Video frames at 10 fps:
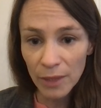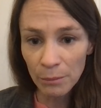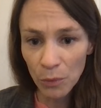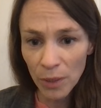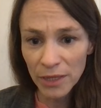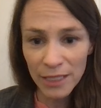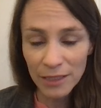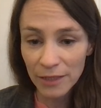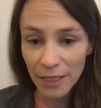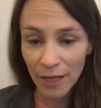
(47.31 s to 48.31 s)
But one thing
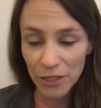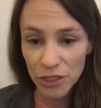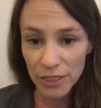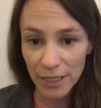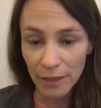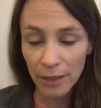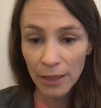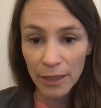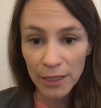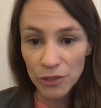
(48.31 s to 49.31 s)
that the election did
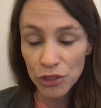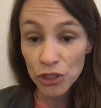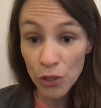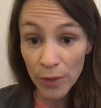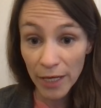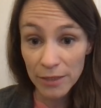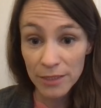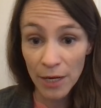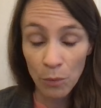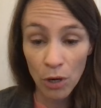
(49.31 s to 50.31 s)
is to showcase
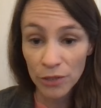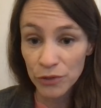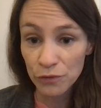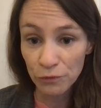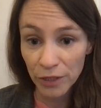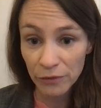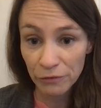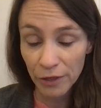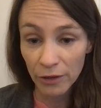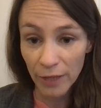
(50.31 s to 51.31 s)
Taiwan's free and
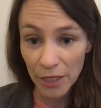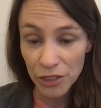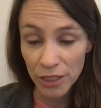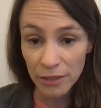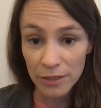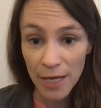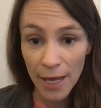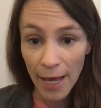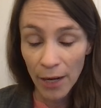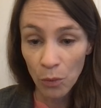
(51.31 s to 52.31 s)
fair elections
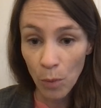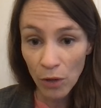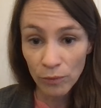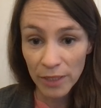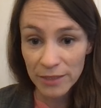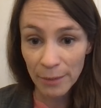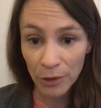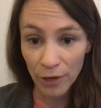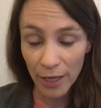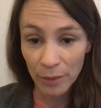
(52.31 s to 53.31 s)
and a well-run
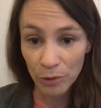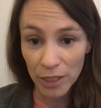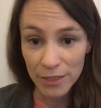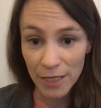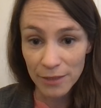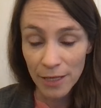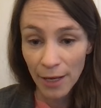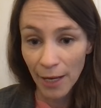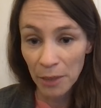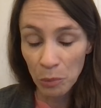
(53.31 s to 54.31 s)
democratic process,
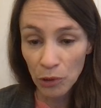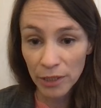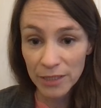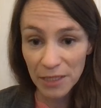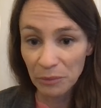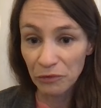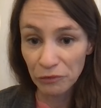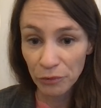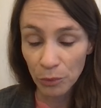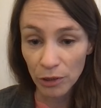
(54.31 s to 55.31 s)
an important example for
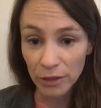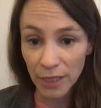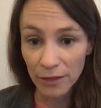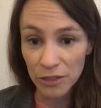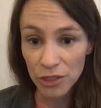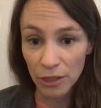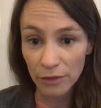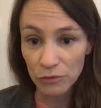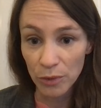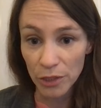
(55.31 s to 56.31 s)
the world at the start of
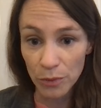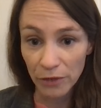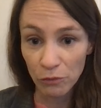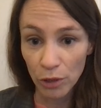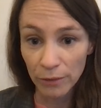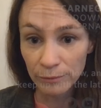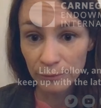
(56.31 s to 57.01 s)
2024.